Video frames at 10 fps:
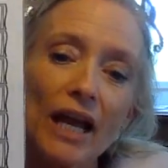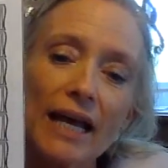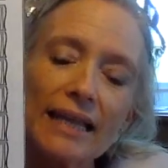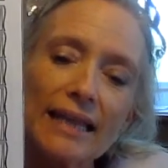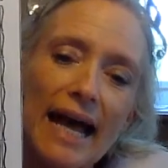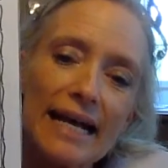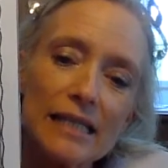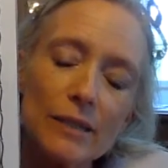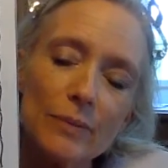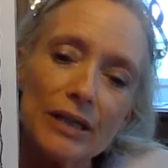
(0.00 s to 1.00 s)
And
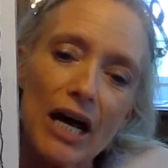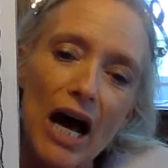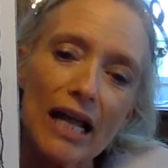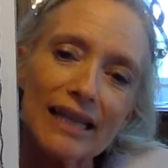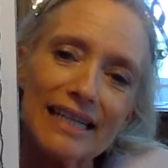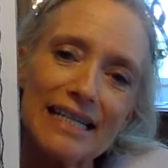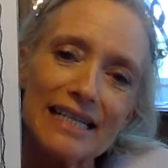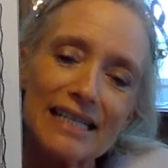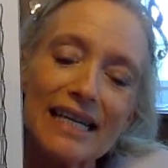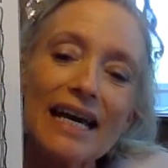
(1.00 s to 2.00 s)
last but not
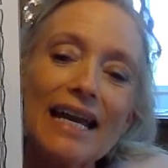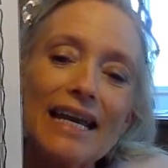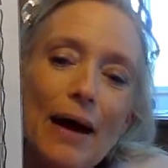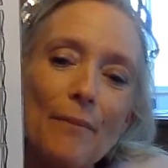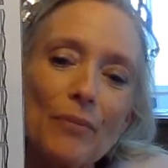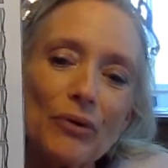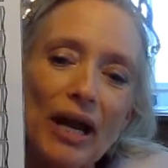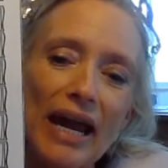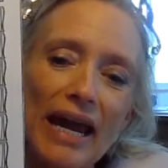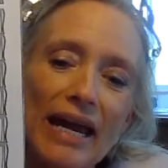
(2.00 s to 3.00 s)
least, number
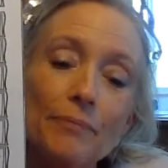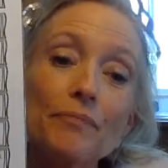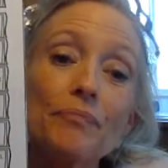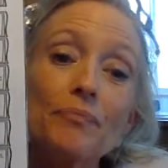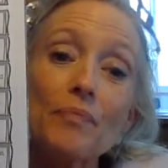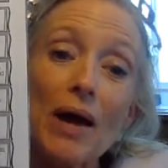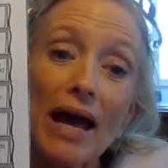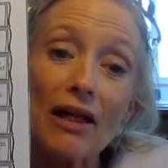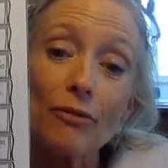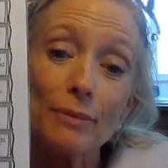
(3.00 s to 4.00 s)
8,
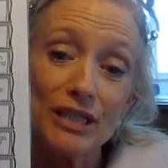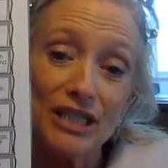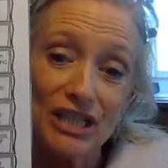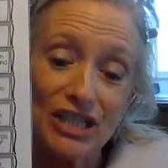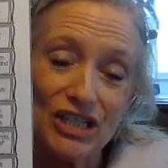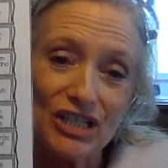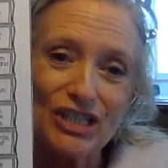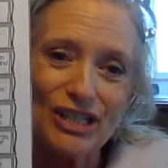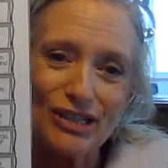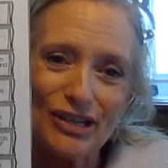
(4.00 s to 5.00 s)

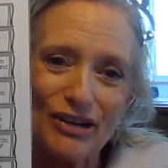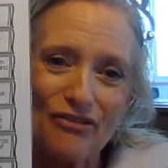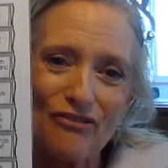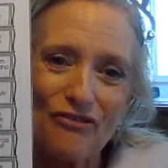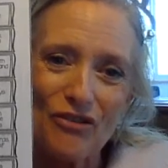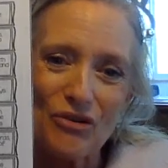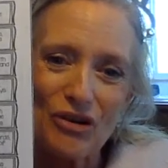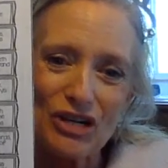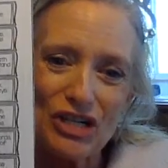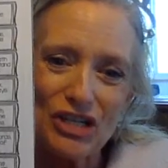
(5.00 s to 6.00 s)
mathematicians look
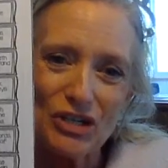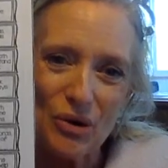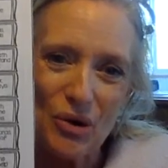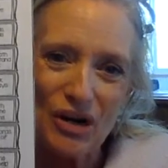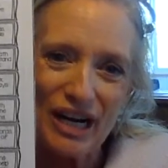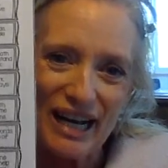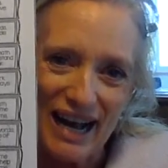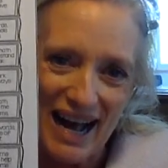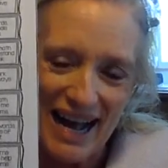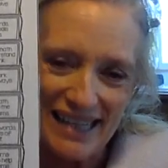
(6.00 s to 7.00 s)
for
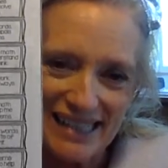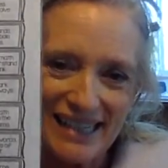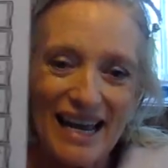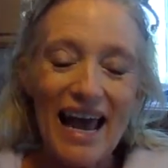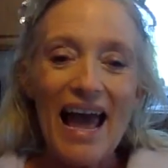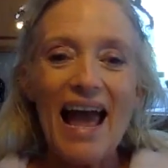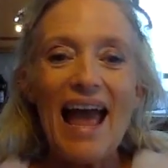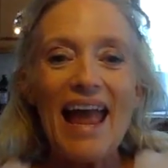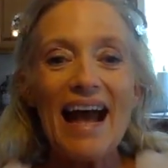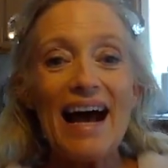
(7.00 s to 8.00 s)
shortcuts.
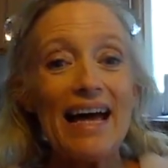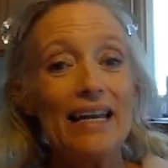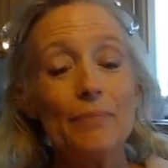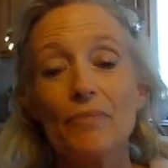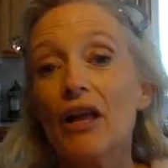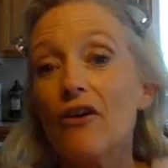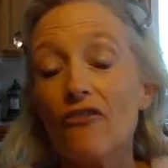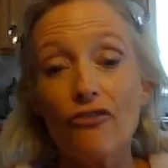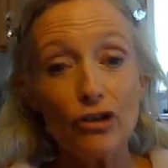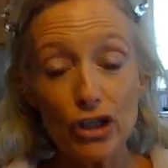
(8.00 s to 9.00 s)
And
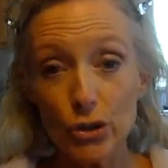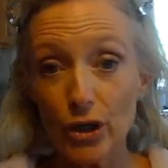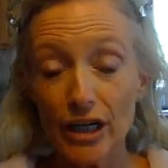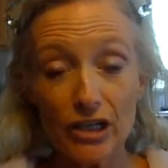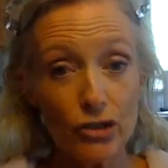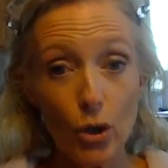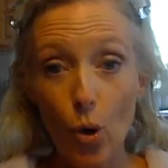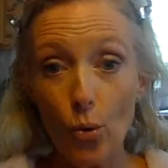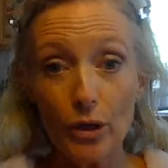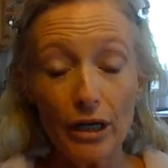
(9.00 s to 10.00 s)
first graders
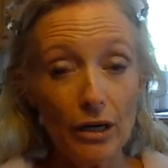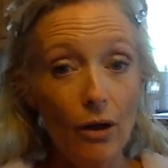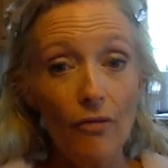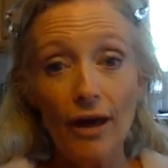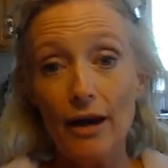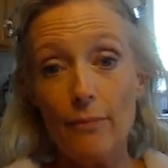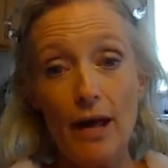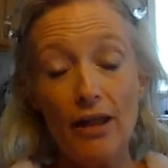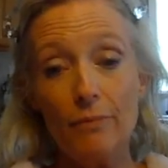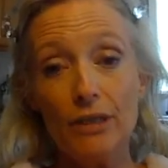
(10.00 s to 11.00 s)
already know that a
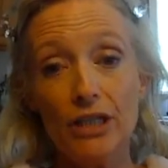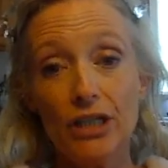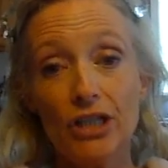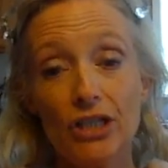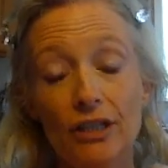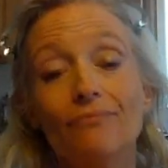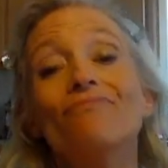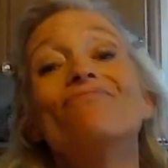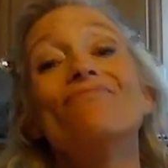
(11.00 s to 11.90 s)
mathematician